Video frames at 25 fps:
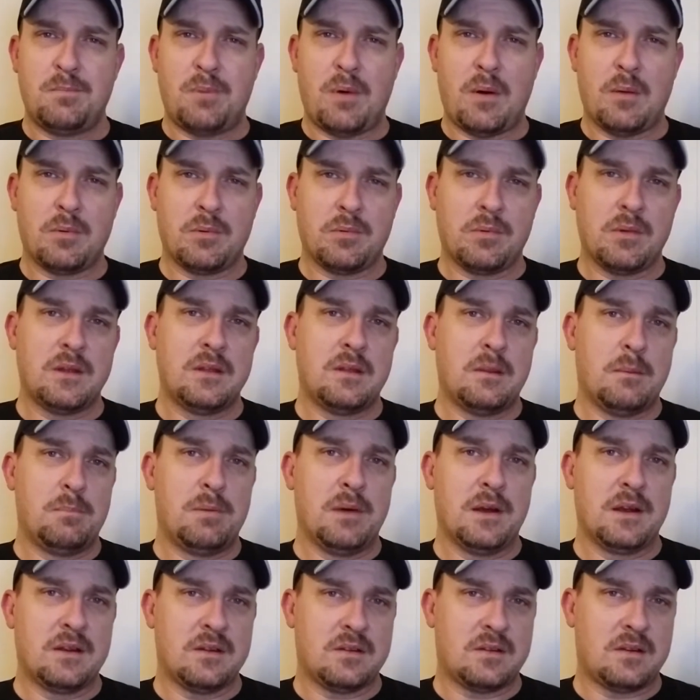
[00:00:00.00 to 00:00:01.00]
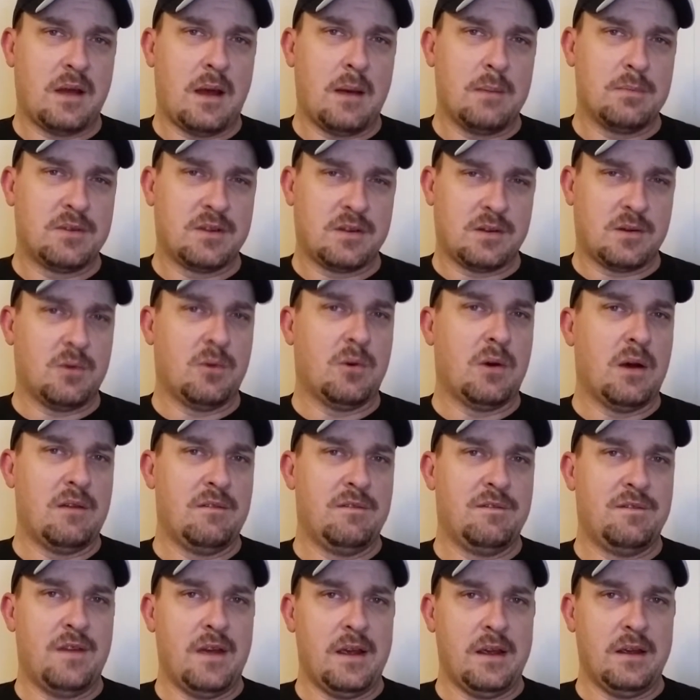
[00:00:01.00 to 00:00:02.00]
probably the biggest obstacle
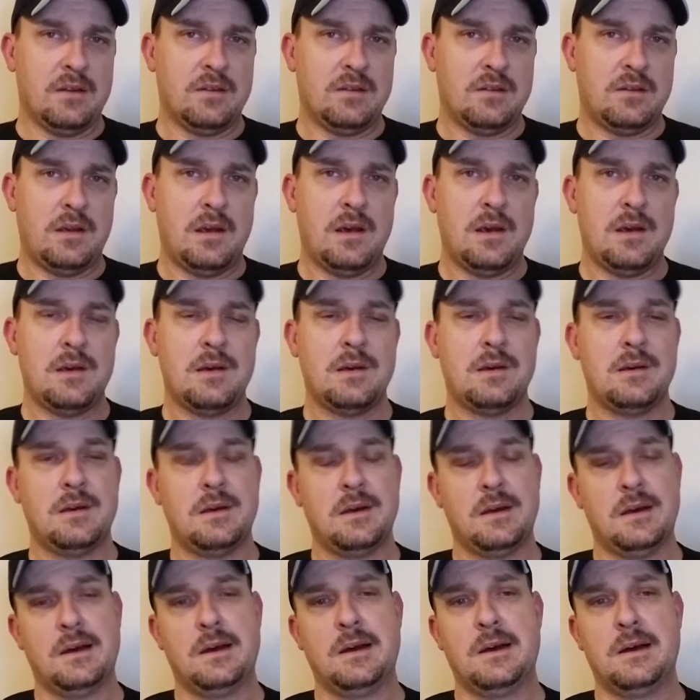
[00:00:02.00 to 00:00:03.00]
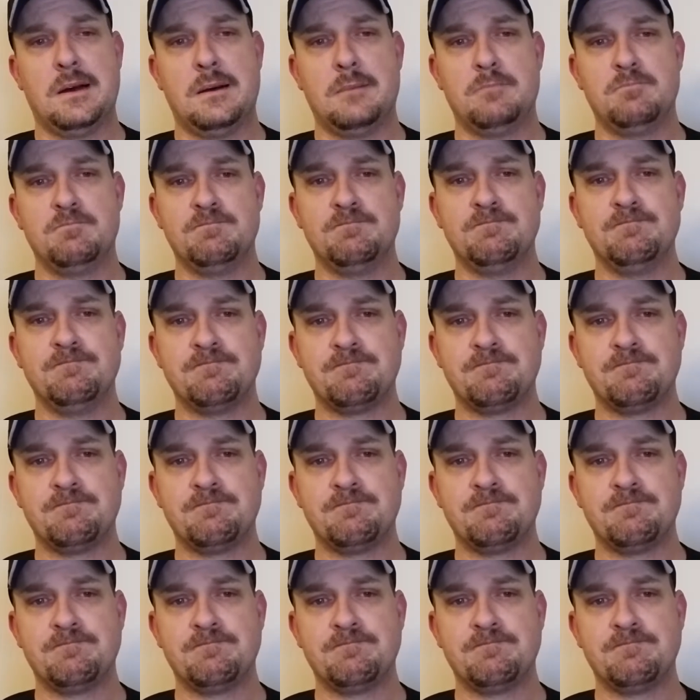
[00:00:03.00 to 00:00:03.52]
I've faced. Um,